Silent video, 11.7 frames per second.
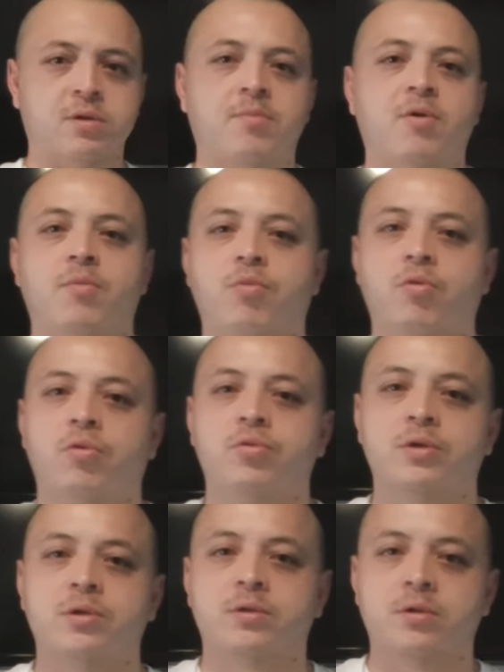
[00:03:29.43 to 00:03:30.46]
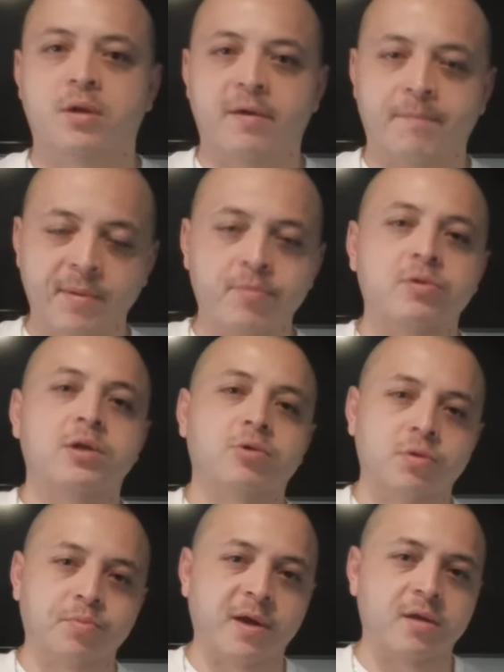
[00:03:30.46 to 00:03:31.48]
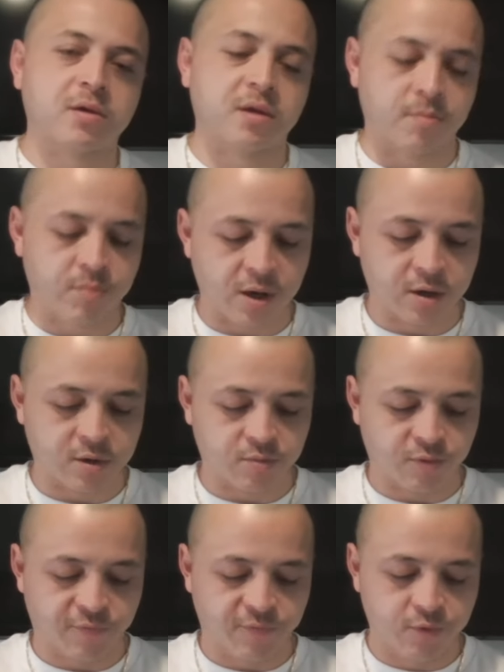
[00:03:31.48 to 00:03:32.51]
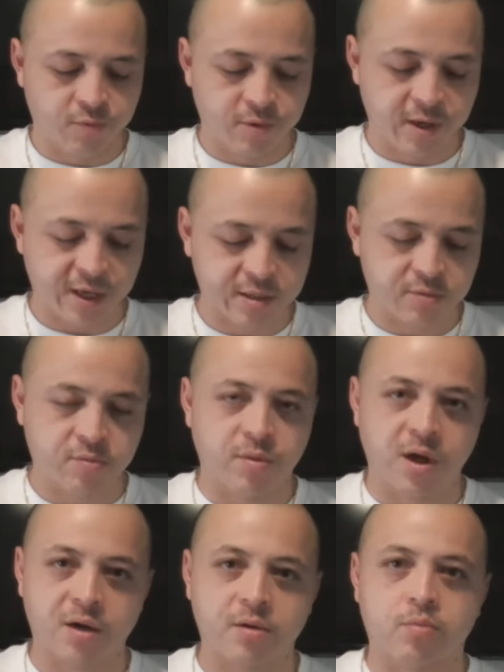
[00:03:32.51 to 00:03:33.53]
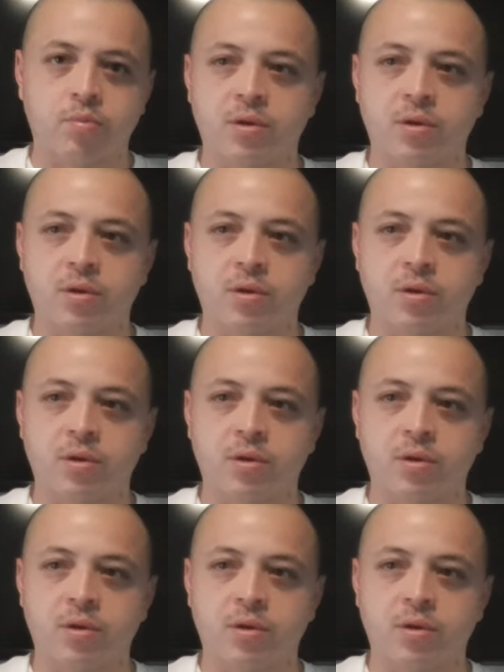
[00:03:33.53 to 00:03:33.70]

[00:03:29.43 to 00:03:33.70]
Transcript: Come on, bro. Just. If people disrespect you, block them. Or if you don't really like someone, block them.